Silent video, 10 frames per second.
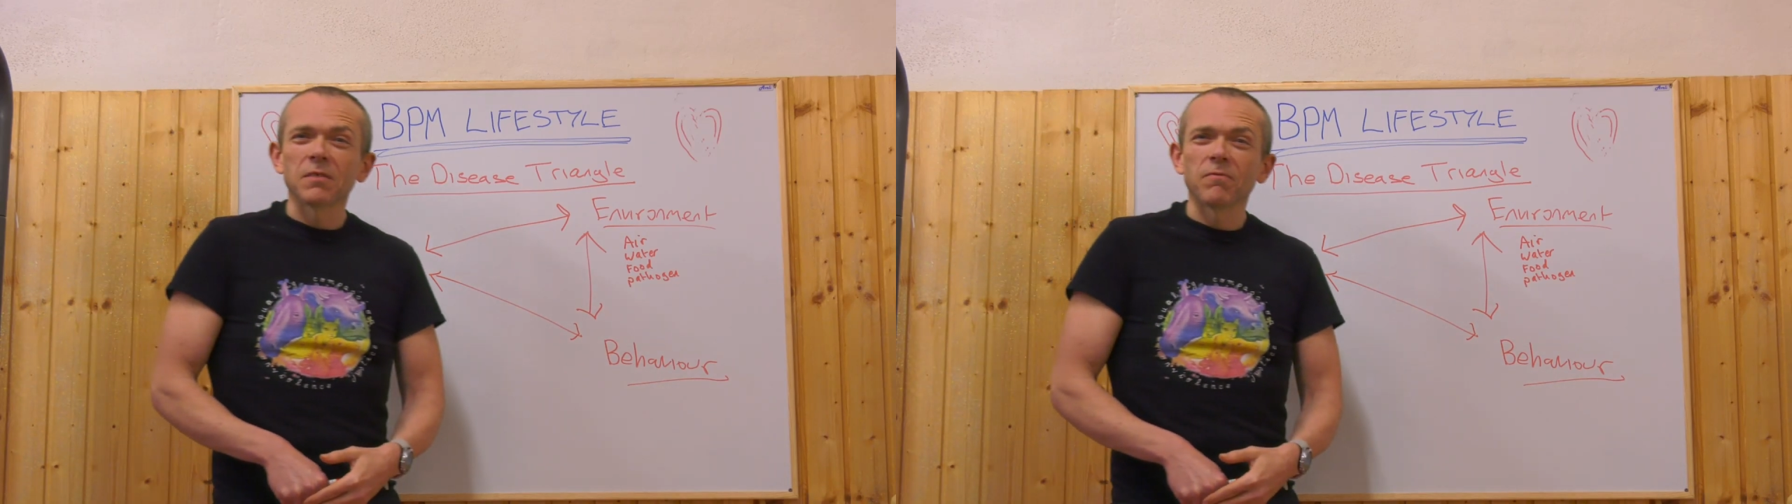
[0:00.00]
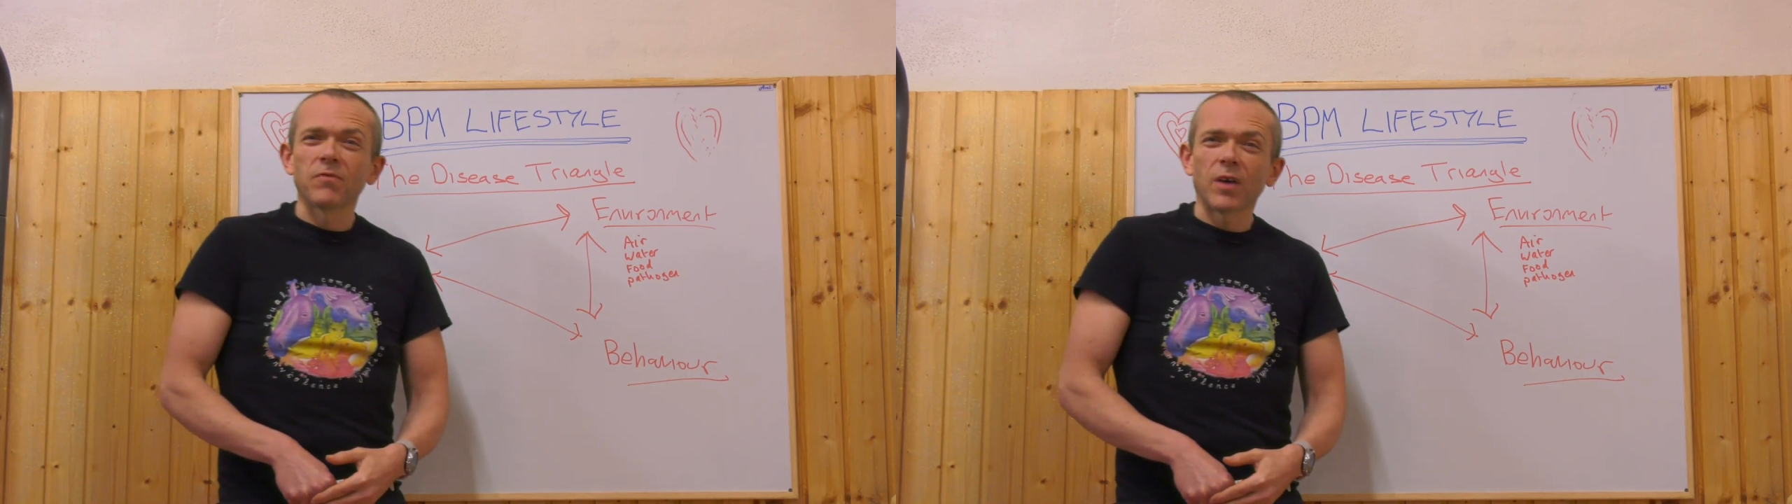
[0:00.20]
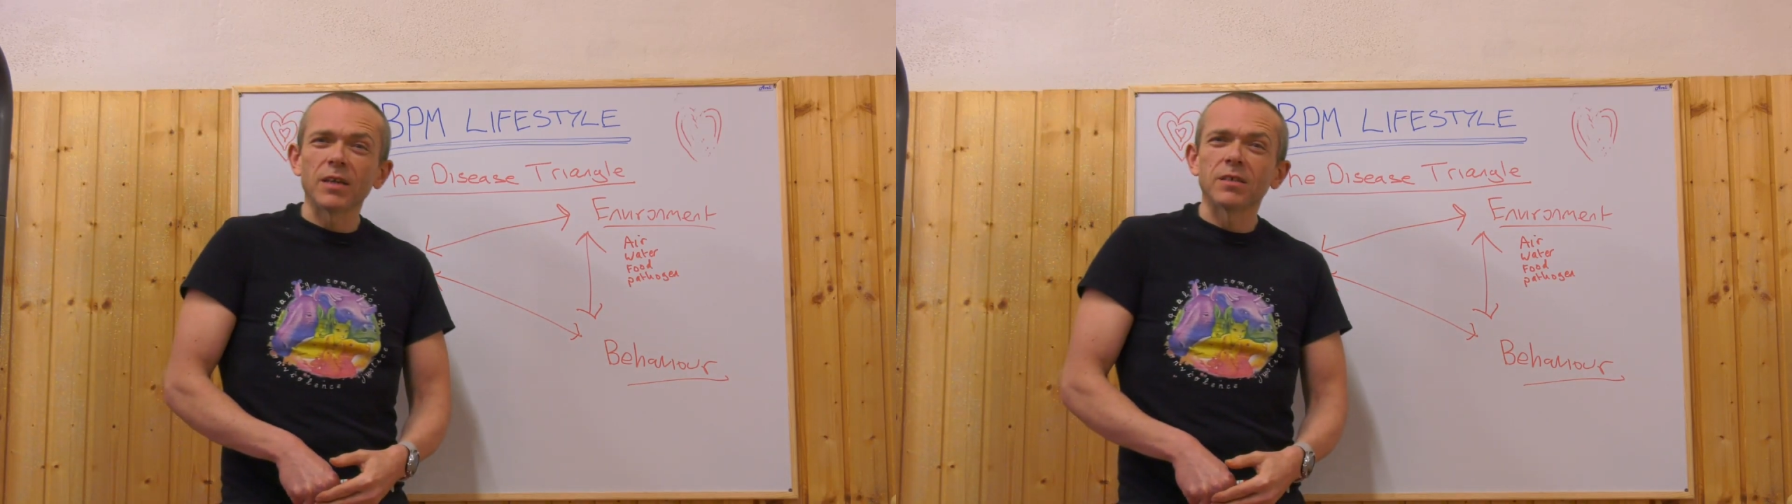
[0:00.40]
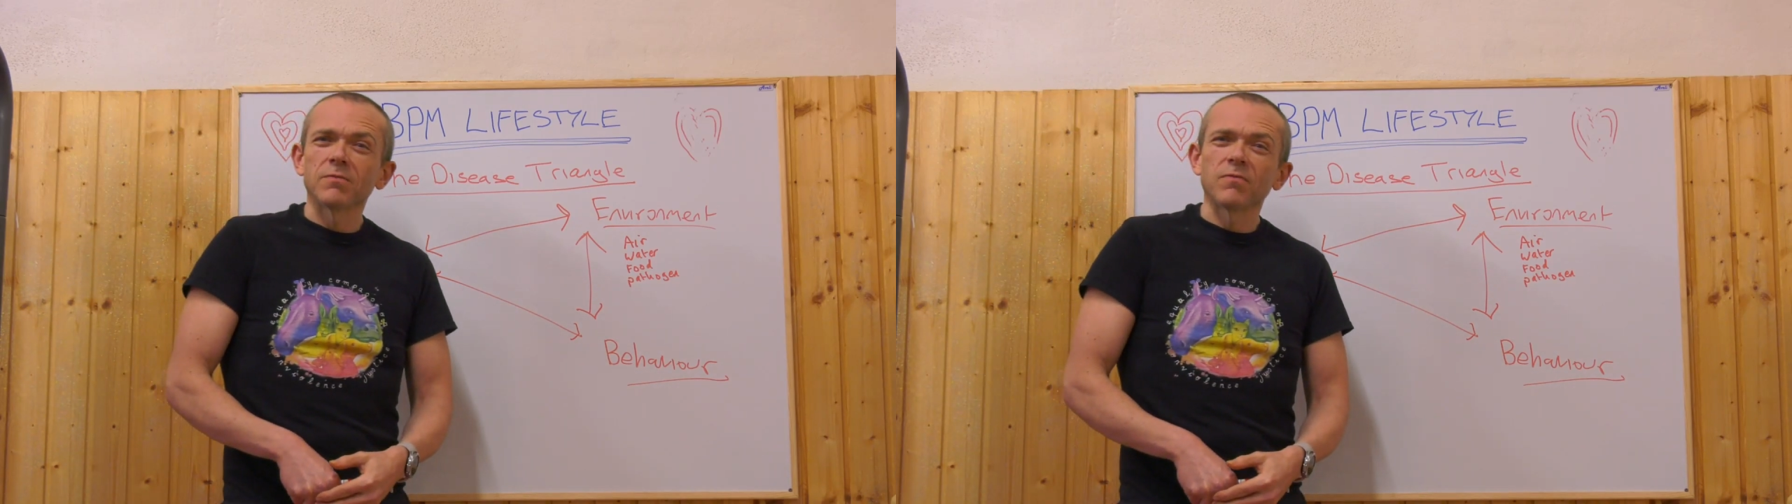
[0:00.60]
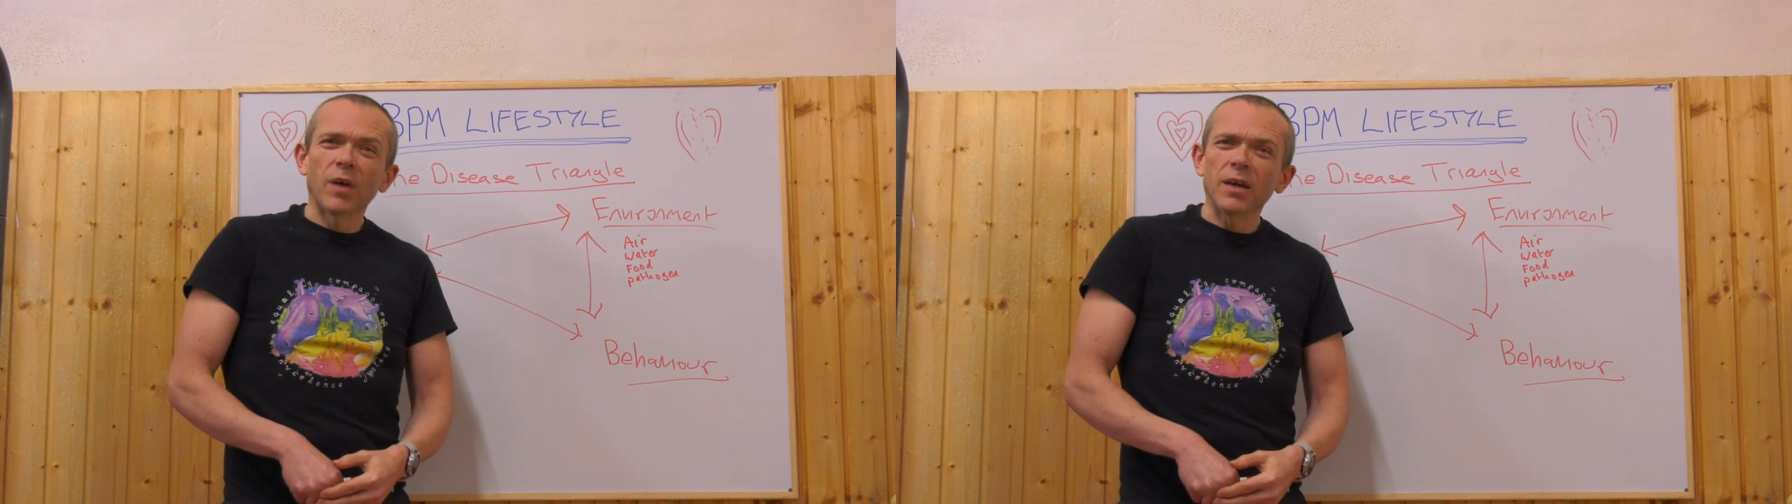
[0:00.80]
can fight
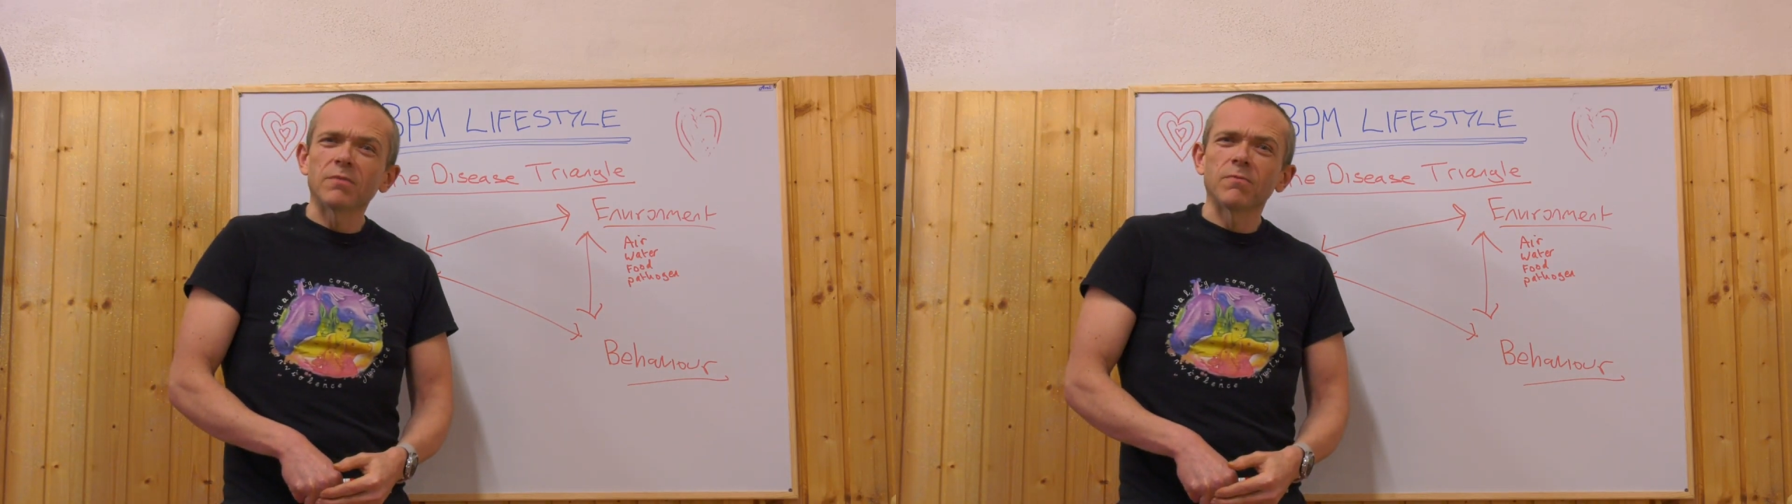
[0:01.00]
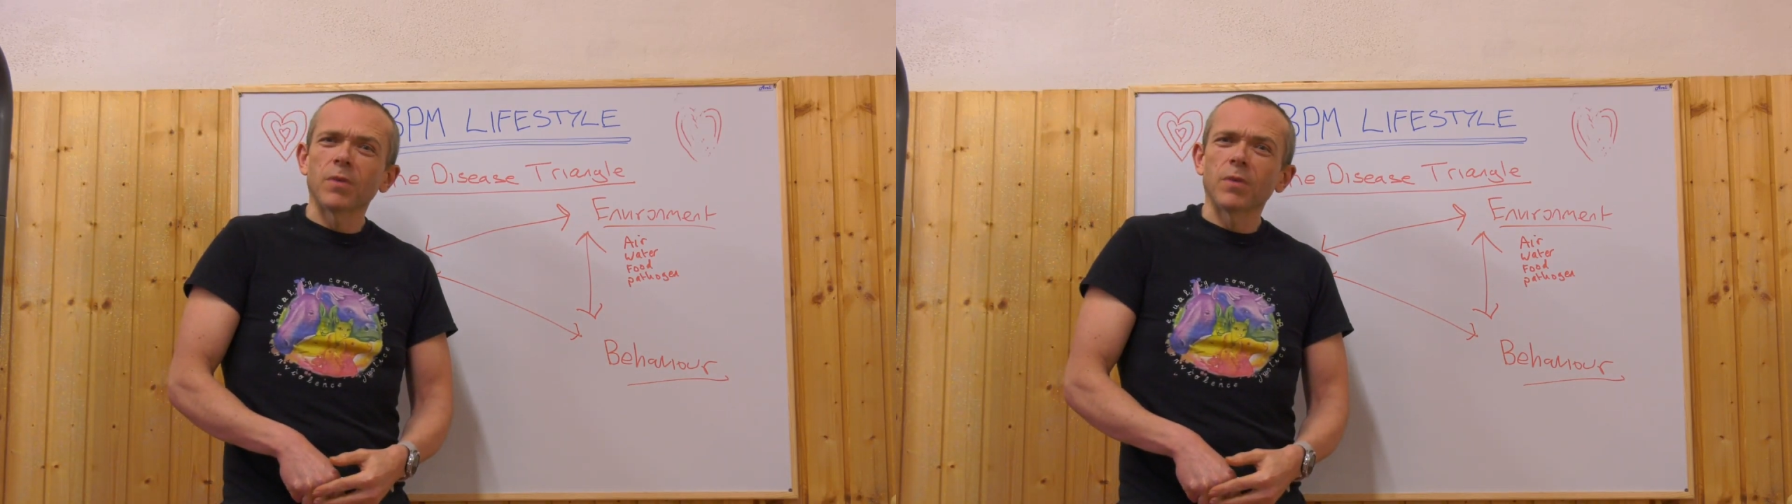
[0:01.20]
and fight and